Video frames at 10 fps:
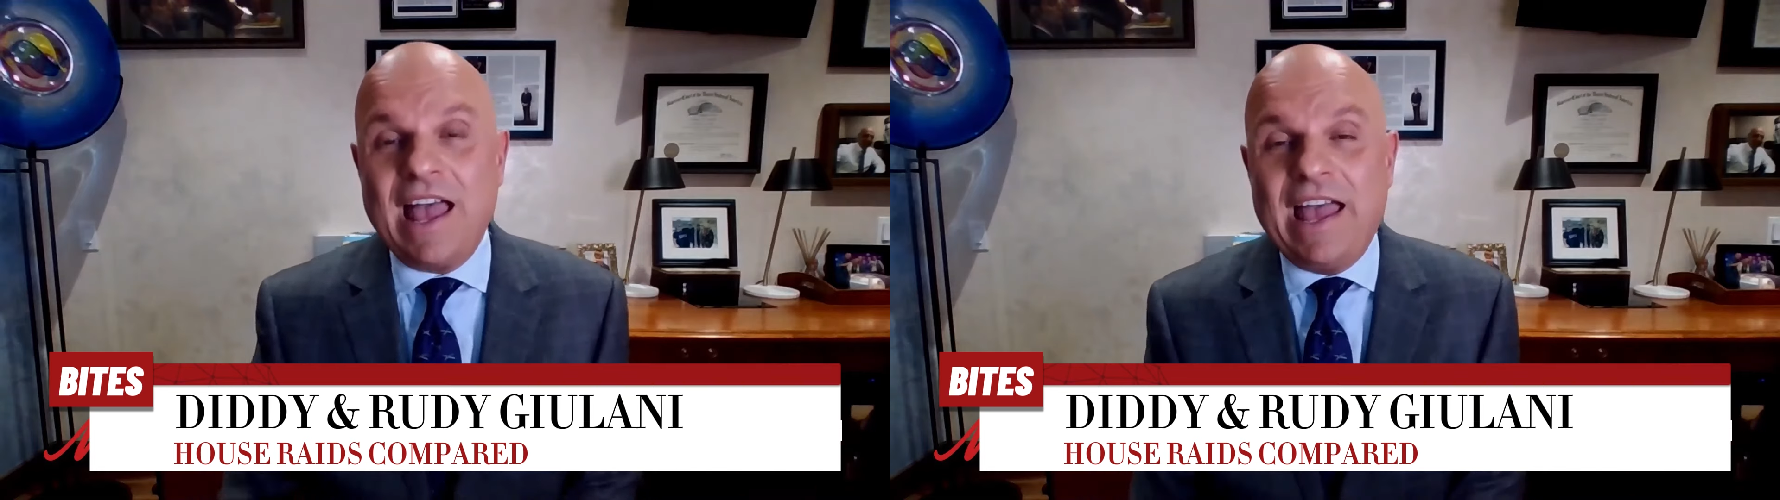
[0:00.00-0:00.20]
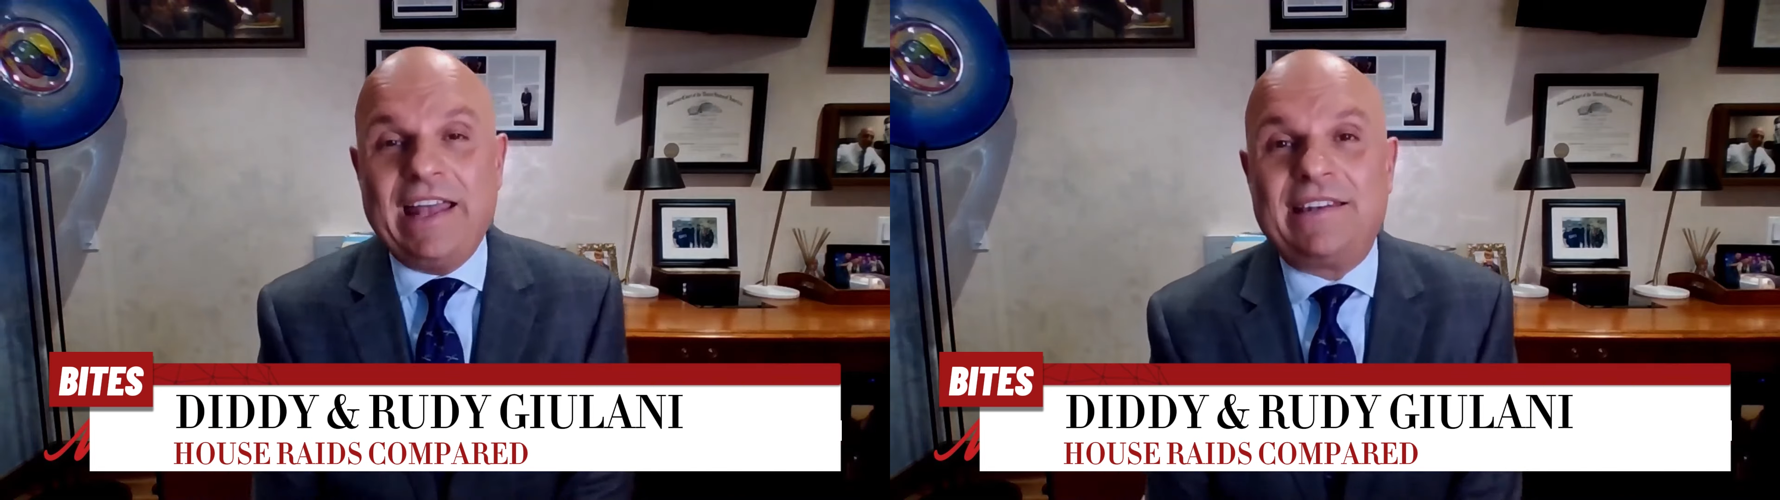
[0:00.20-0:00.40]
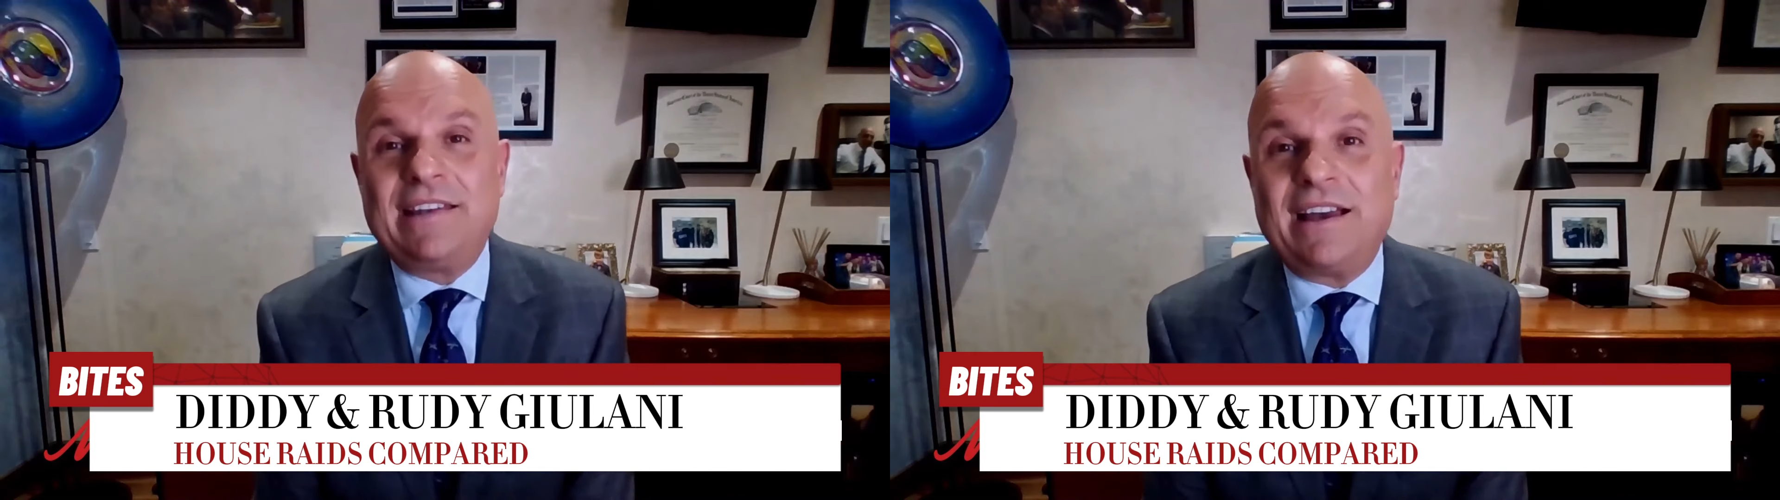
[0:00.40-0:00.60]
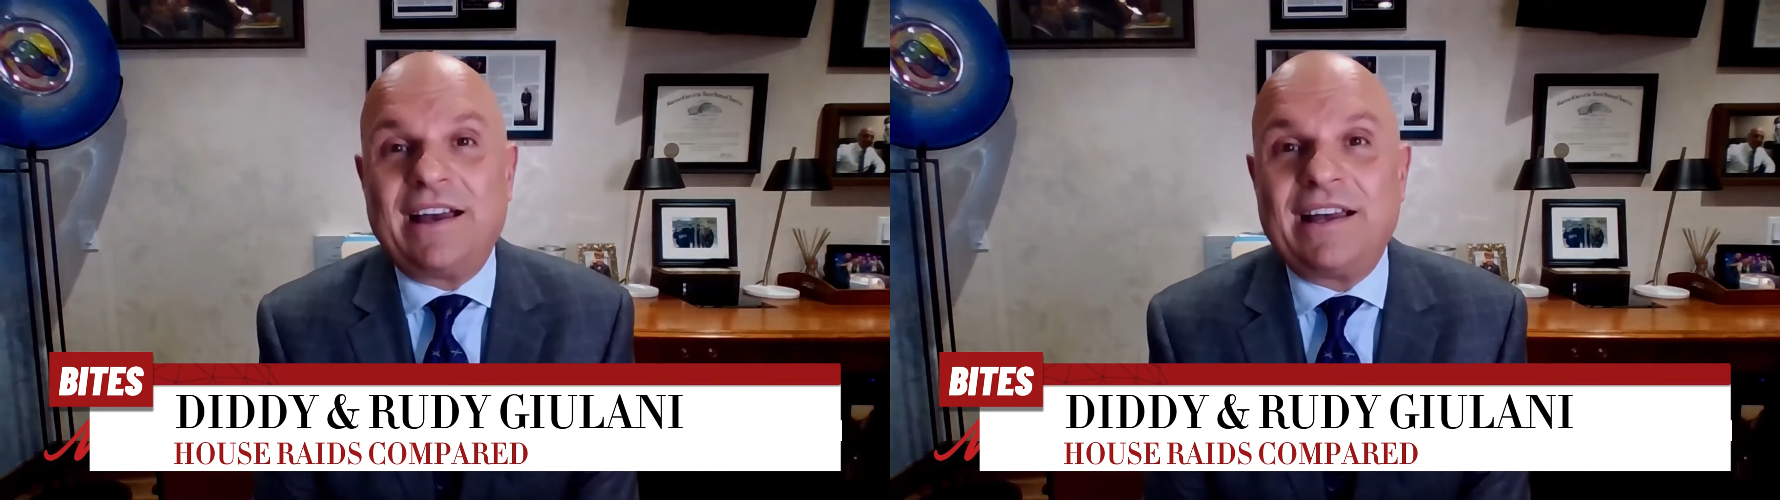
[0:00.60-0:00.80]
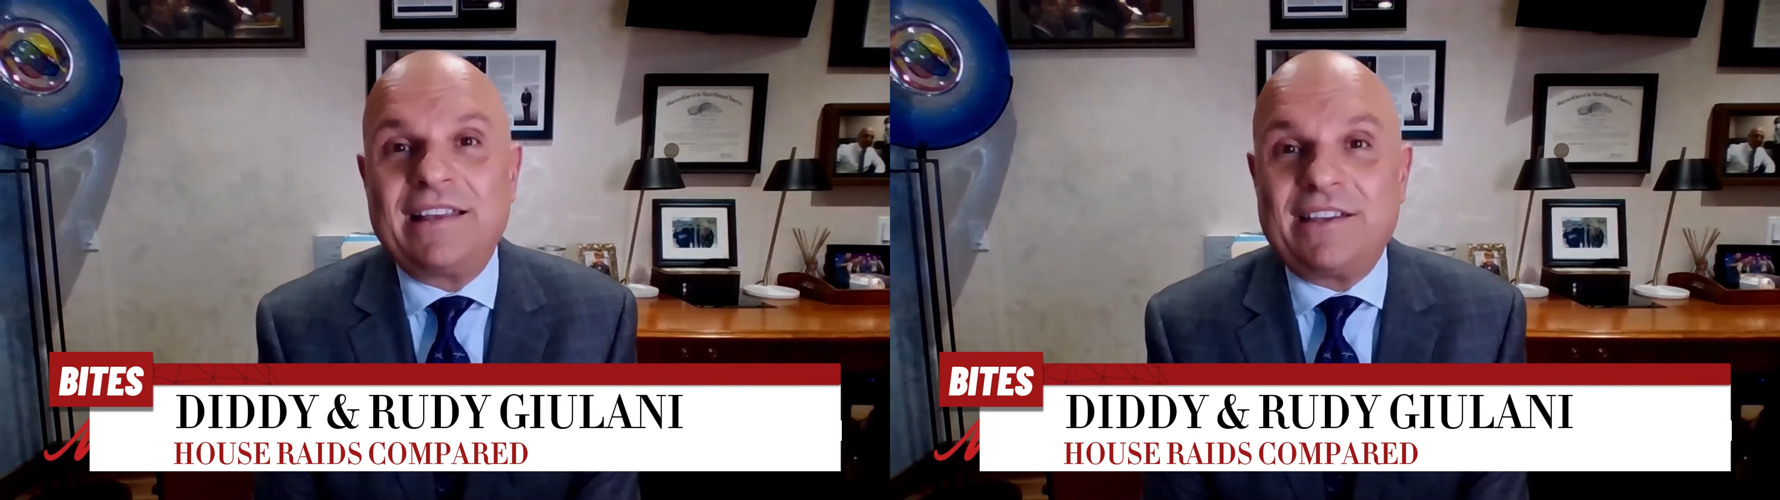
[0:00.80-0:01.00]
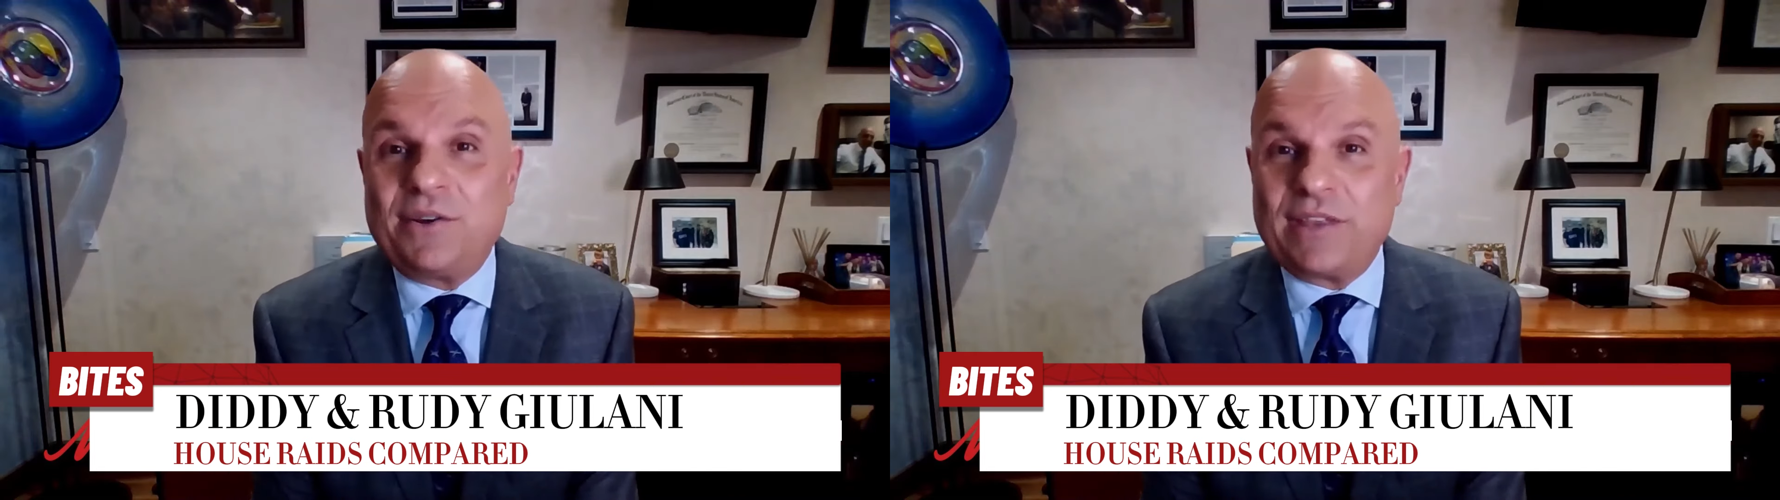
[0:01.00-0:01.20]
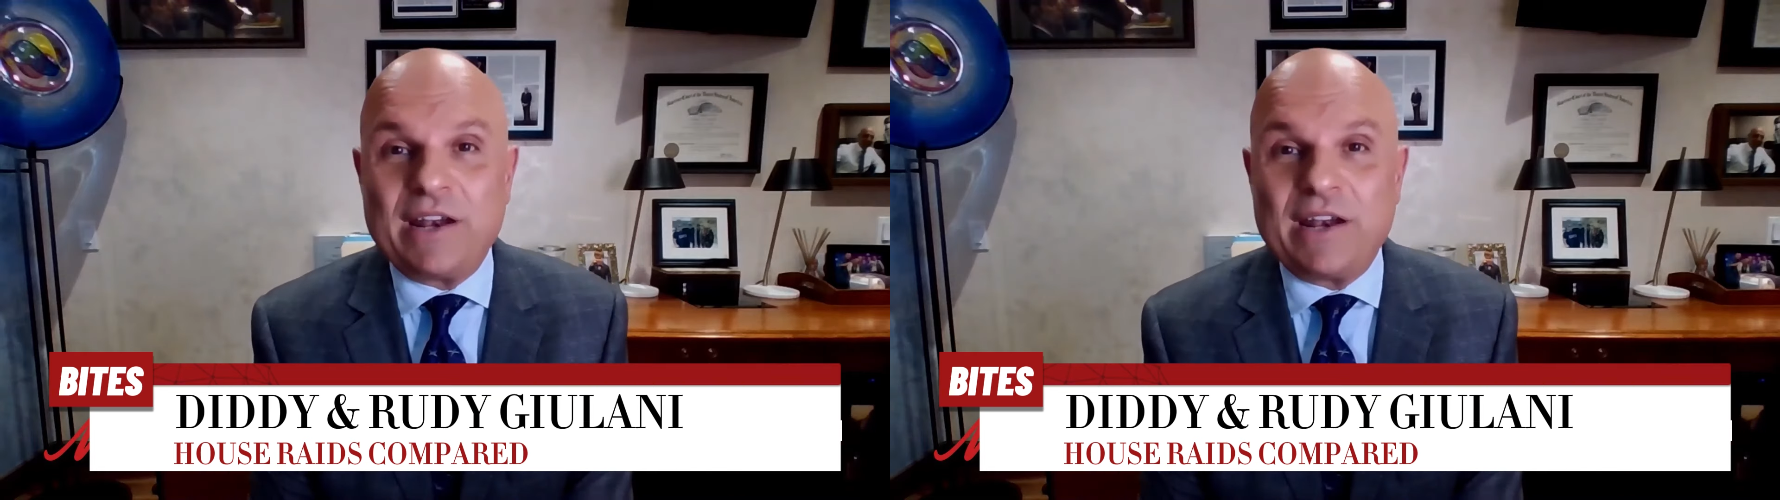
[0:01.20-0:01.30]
And, uh, you know,